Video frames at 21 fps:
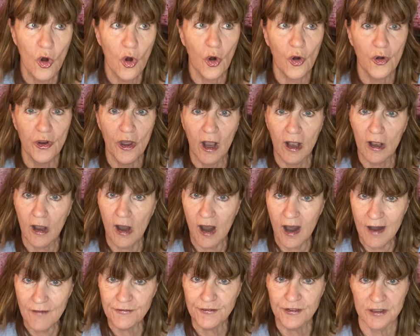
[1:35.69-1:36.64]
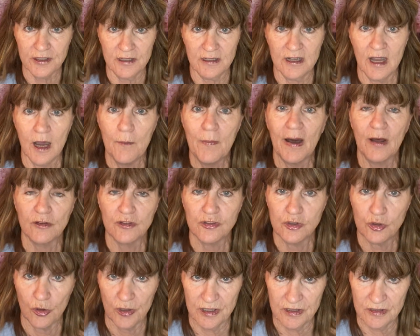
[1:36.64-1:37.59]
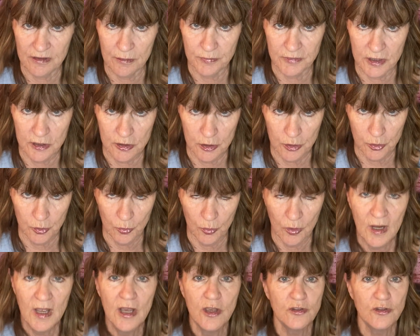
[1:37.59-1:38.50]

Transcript: or not confident about starting something new.